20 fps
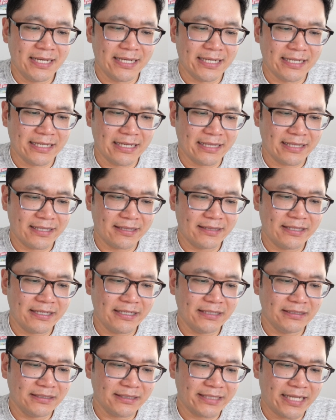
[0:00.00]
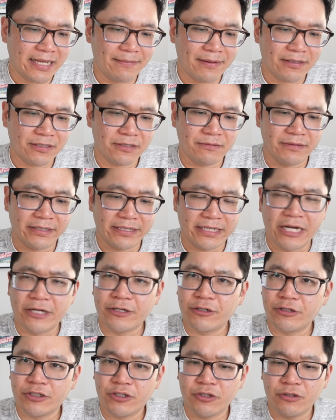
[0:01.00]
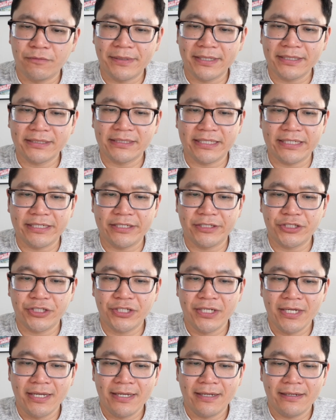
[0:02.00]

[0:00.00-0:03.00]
I think these came out to like under $2 each.